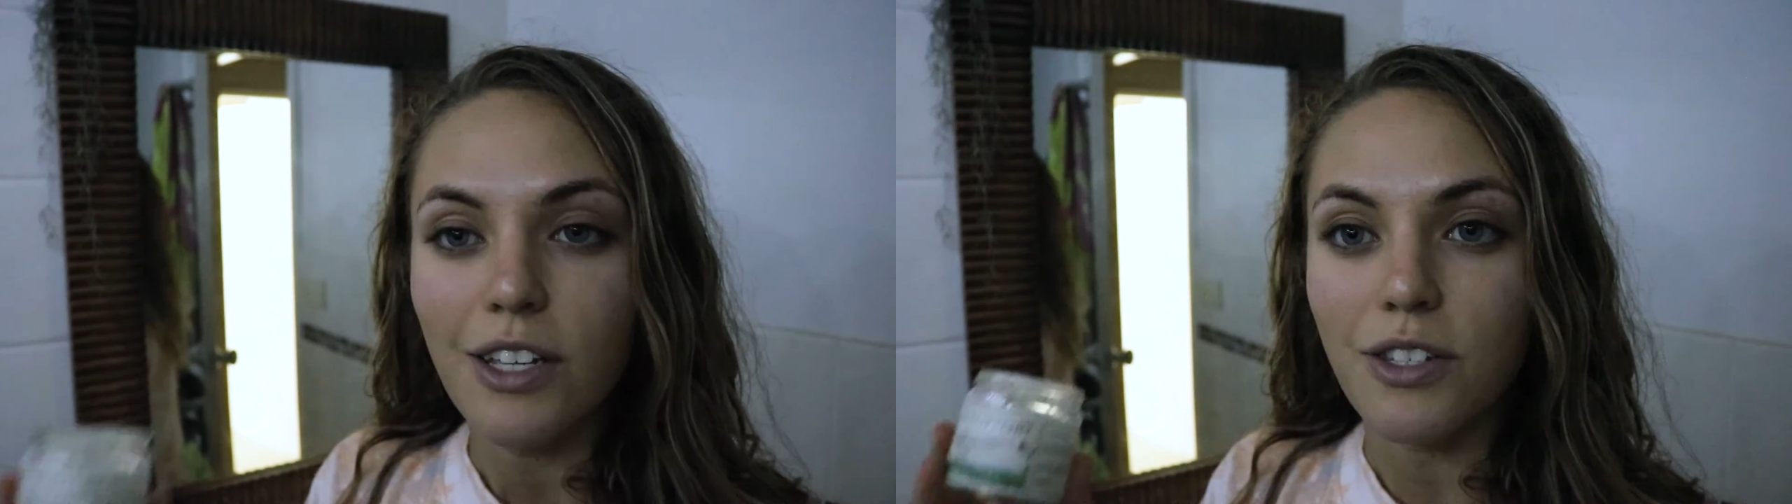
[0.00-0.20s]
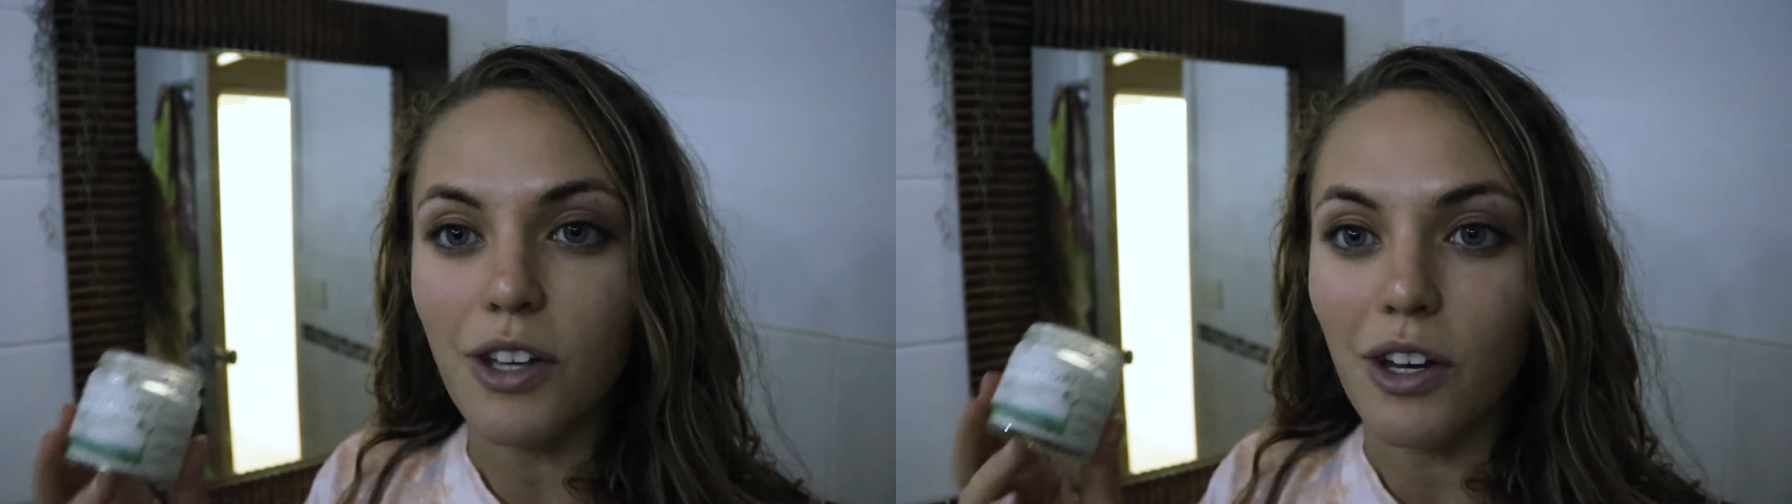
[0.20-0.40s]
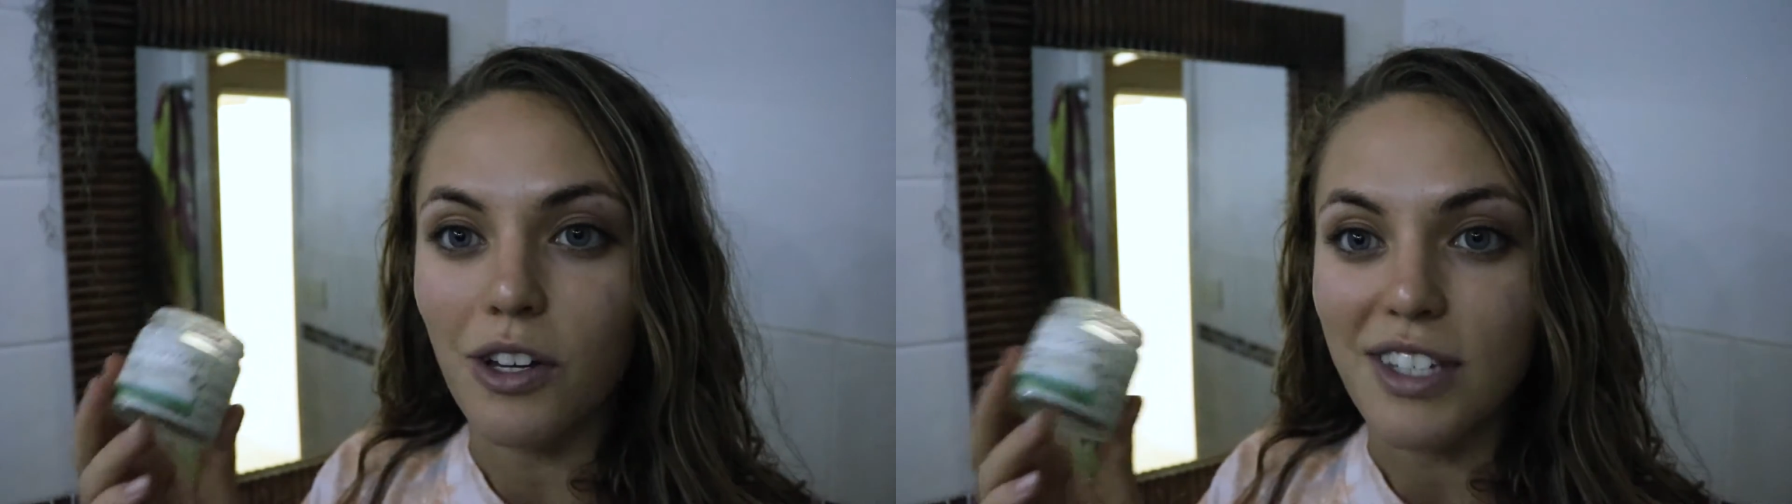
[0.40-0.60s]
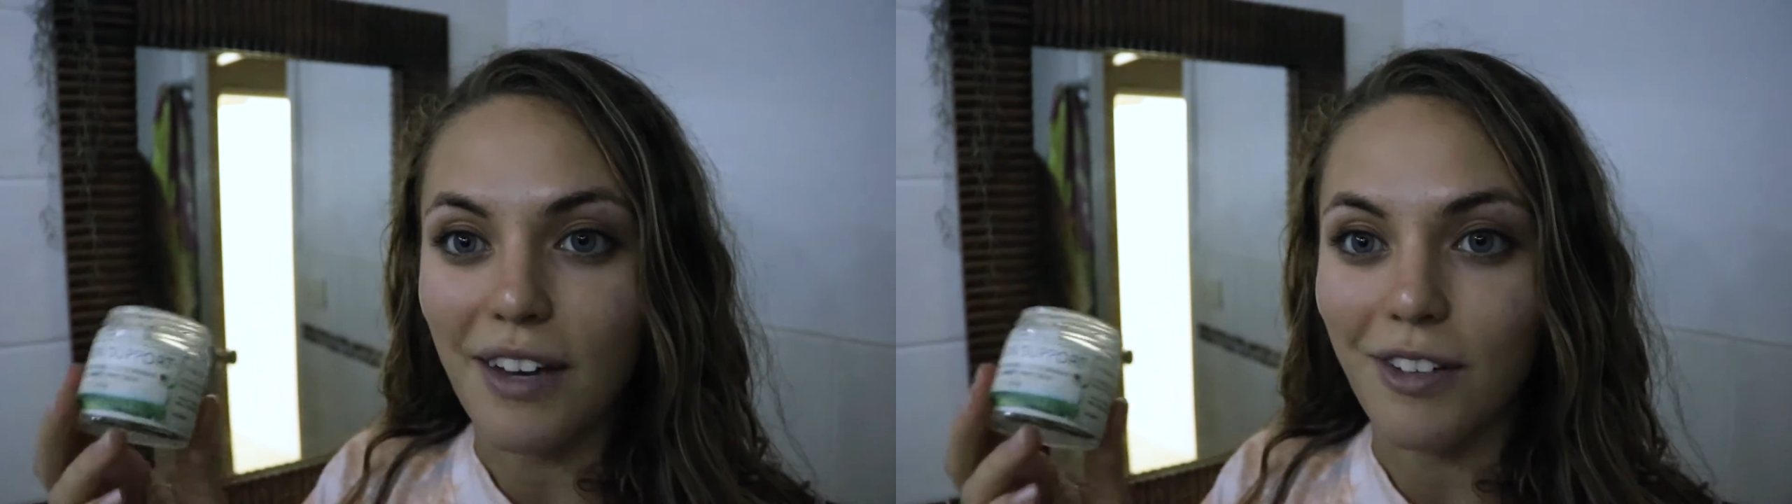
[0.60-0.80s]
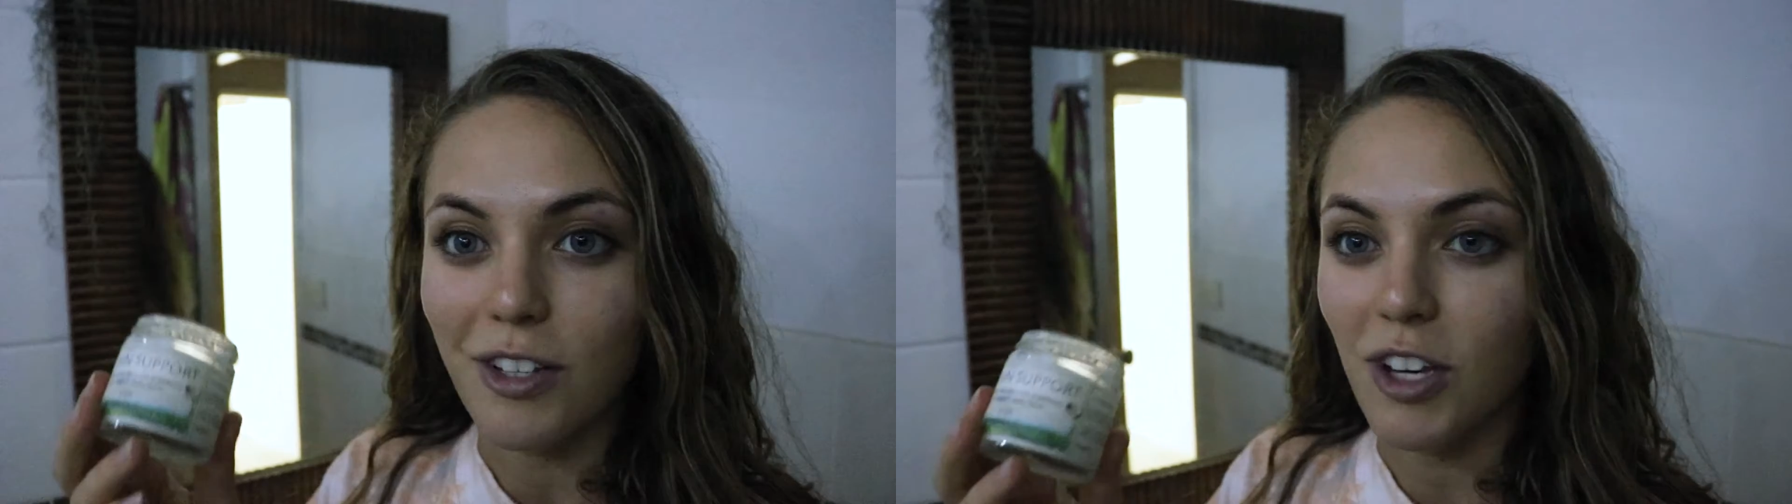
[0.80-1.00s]
so
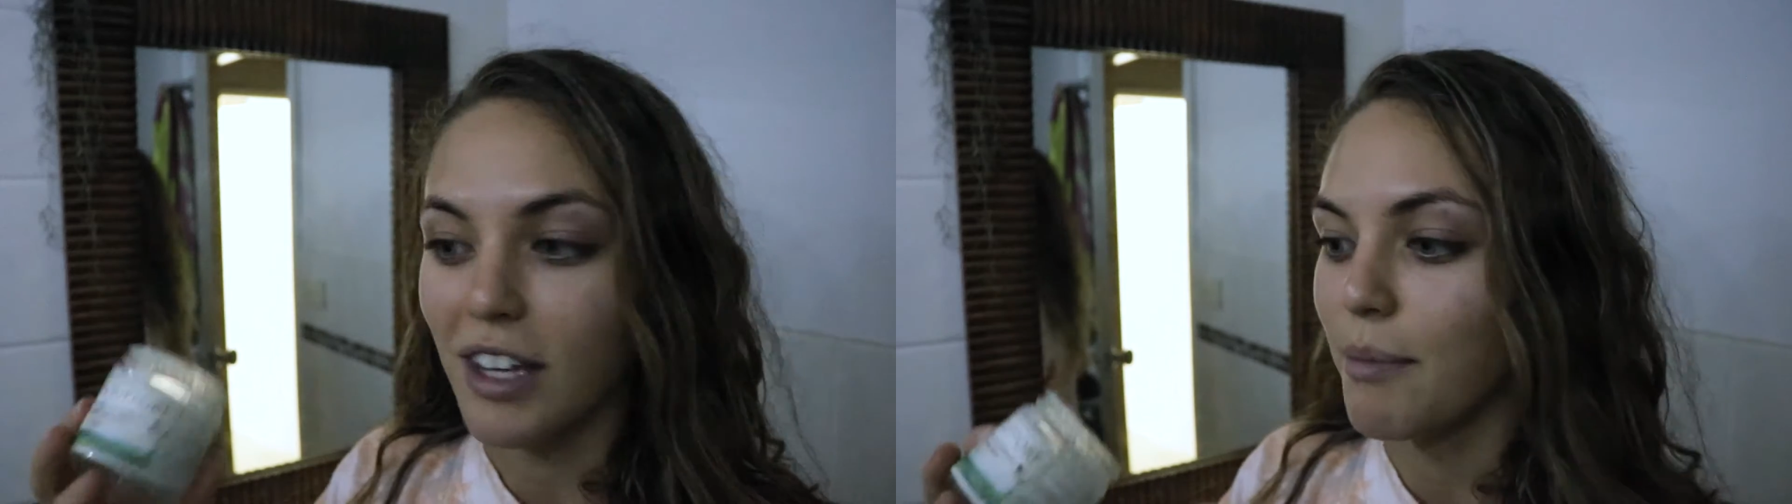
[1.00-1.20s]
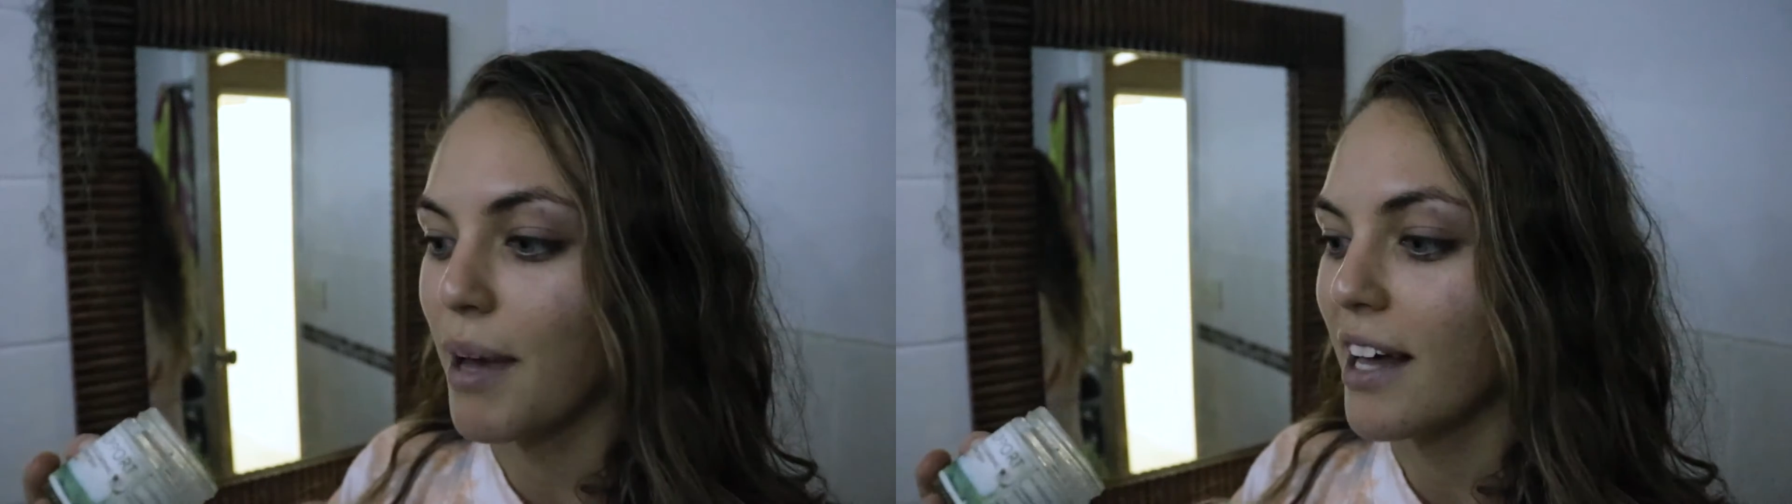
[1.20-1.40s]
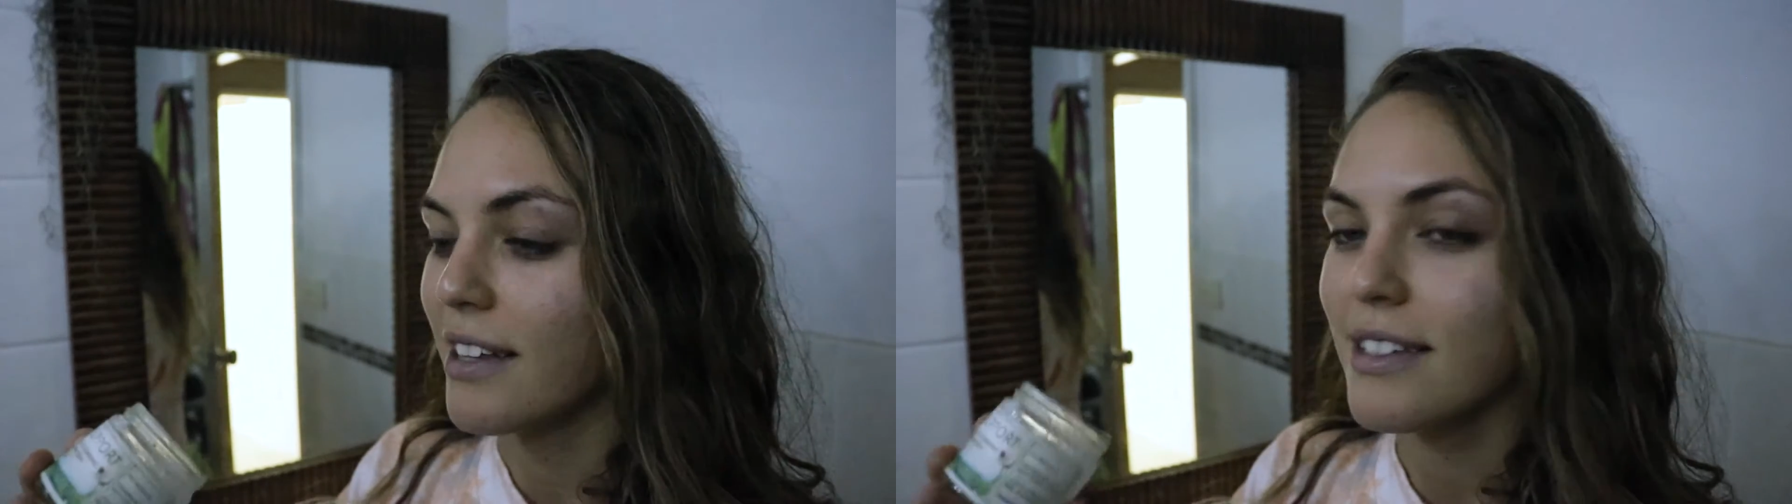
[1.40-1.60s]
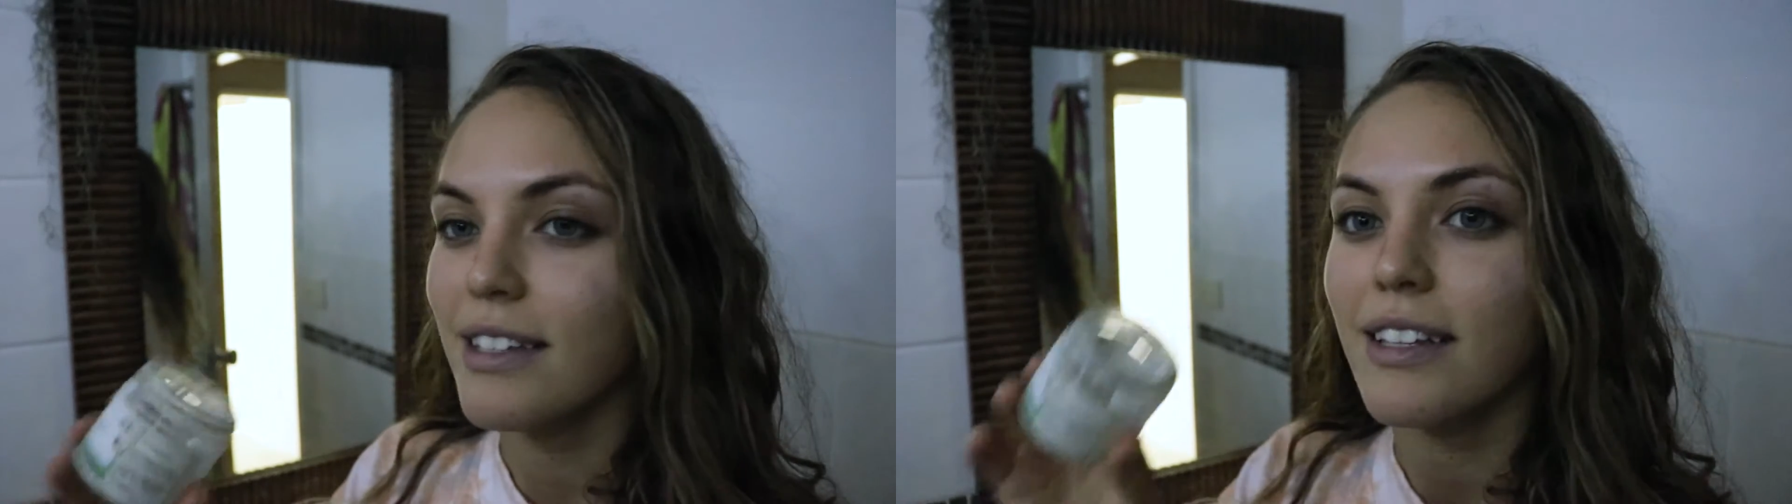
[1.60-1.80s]
definitely check them out.